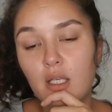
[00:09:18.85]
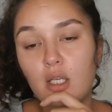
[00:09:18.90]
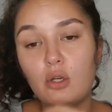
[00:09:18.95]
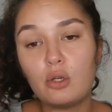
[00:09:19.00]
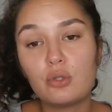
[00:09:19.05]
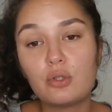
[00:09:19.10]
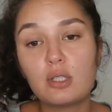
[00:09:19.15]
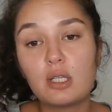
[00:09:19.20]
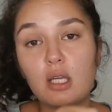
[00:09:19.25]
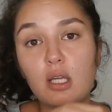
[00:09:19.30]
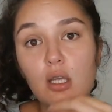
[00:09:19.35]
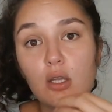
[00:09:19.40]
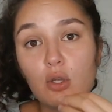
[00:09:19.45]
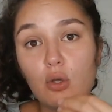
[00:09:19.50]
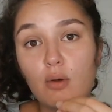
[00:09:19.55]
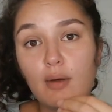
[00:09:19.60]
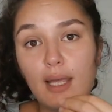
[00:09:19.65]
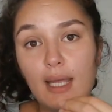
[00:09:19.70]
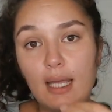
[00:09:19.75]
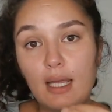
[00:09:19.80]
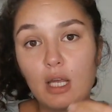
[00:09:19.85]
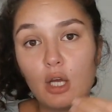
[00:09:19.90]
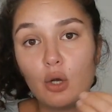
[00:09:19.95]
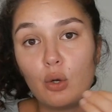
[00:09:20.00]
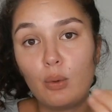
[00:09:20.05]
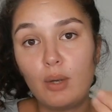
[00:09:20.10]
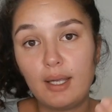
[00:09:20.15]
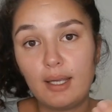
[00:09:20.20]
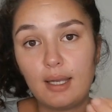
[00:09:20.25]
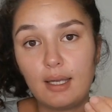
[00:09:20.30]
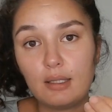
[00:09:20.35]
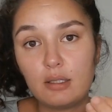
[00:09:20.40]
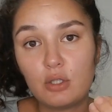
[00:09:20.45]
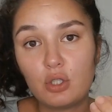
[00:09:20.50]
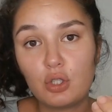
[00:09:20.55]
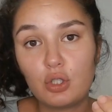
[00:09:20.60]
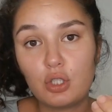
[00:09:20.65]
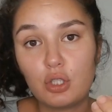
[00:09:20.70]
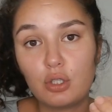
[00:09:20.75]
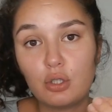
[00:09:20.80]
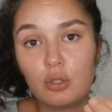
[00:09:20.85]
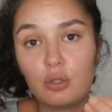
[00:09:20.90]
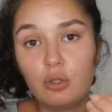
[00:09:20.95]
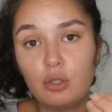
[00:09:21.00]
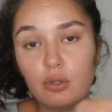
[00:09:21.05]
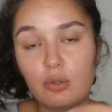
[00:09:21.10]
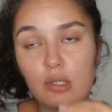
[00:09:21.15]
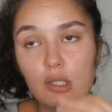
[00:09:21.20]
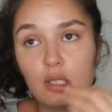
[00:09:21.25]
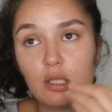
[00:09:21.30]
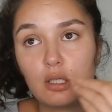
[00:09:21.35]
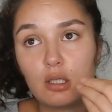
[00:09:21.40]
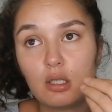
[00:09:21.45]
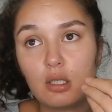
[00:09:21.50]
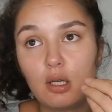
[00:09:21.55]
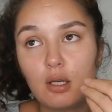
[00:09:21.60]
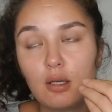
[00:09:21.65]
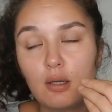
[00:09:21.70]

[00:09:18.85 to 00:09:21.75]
Using your ego against you,